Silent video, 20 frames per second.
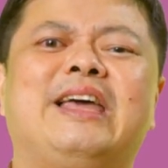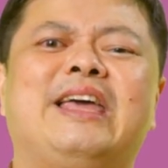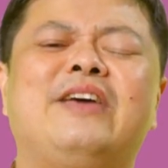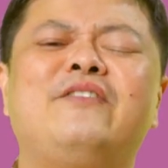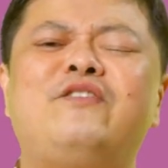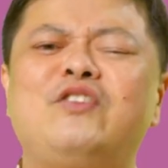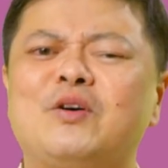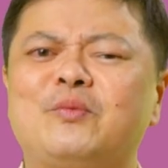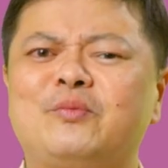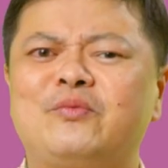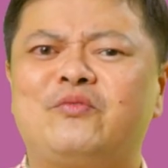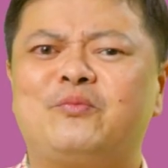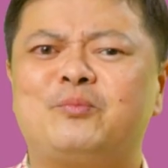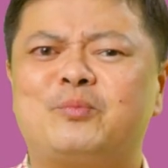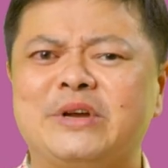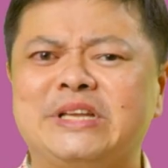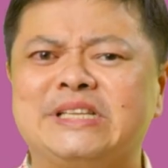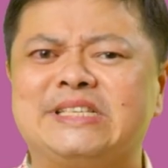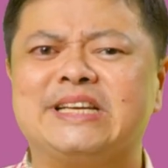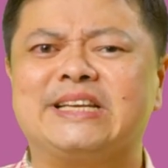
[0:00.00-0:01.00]
If you've
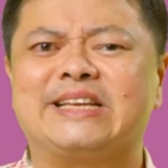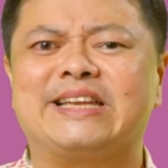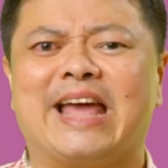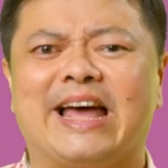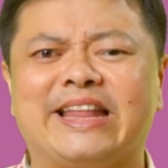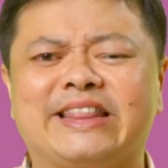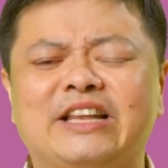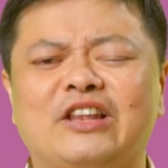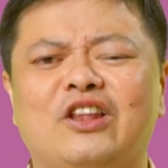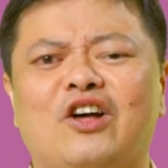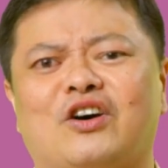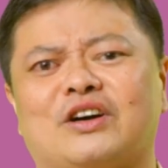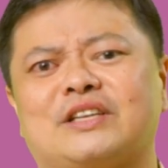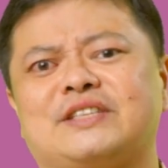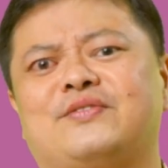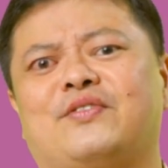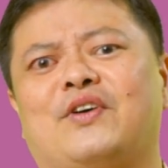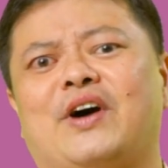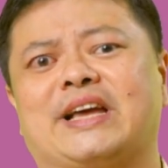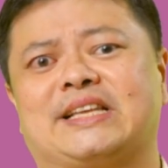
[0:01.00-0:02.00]
printed
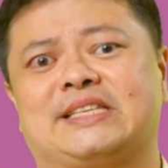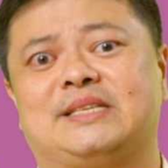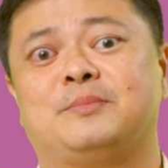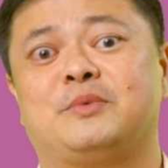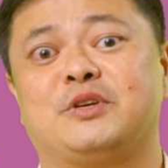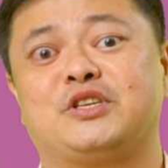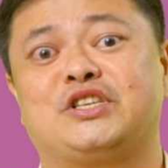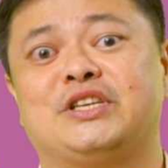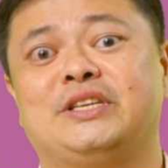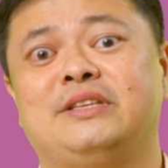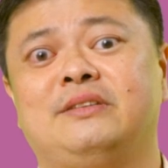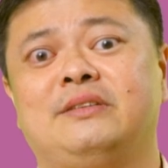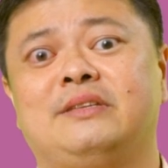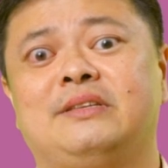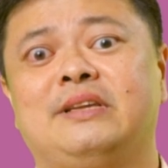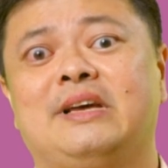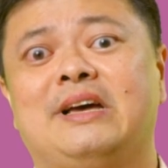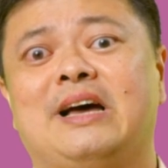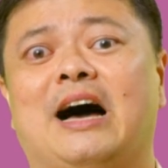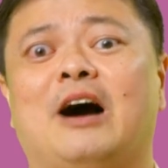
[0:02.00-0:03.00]
catalogs for exhibition,
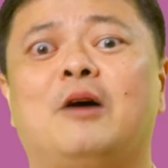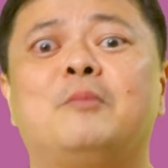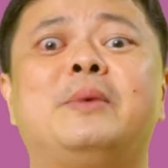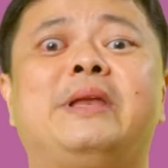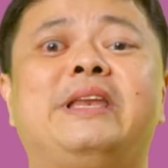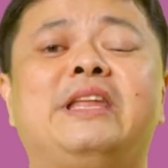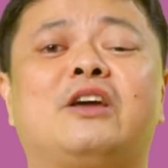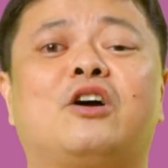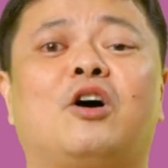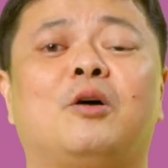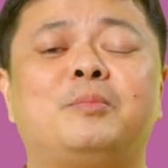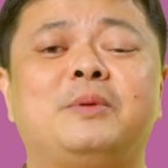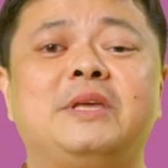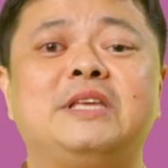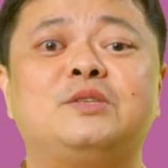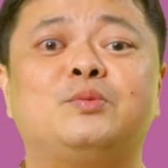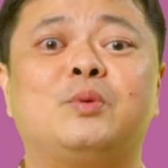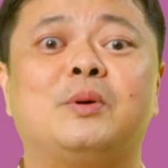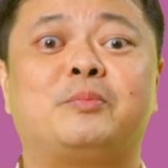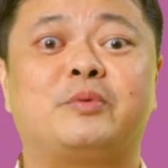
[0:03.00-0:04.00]
how many
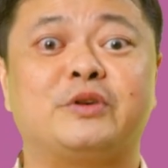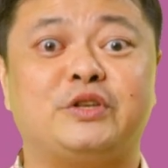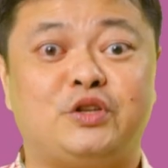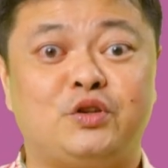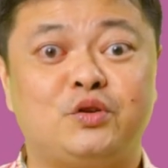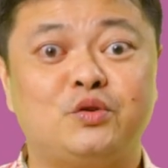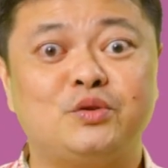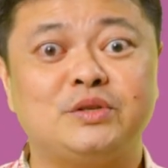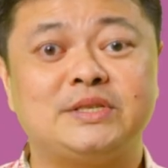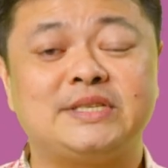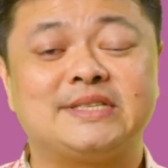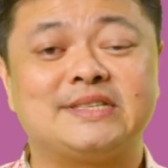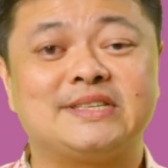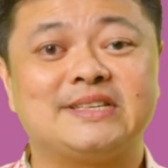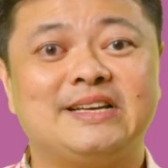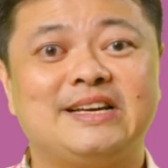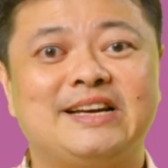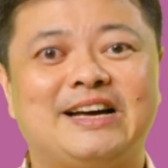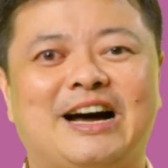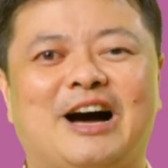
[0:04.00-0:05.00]
copies were produced?
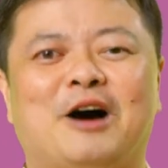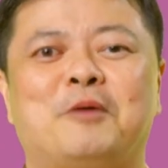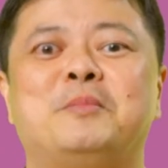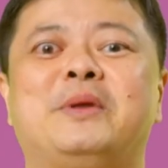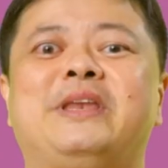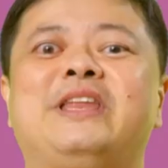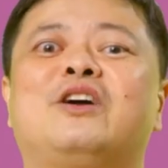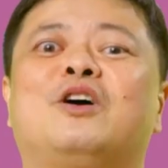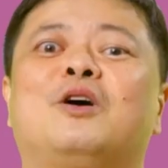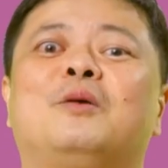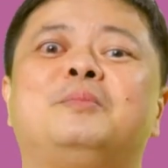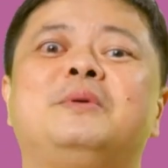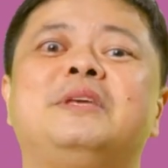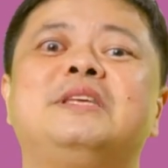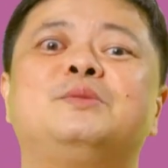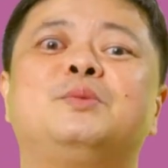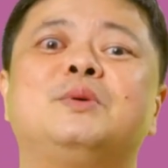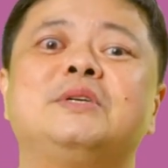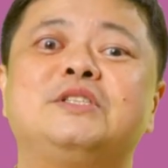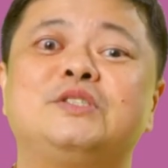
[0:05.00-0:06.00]
How many
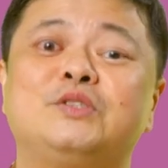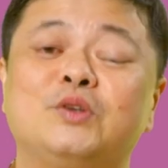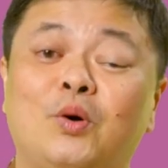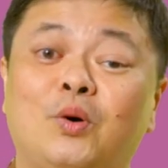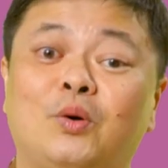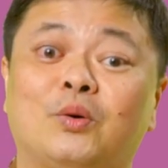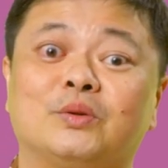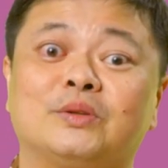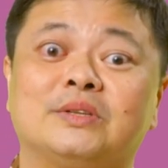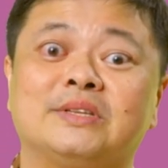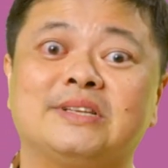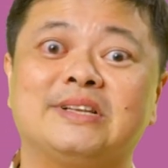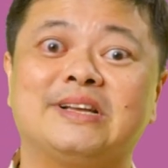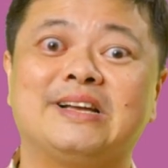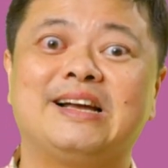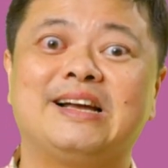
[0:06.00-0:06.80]
copies were sold?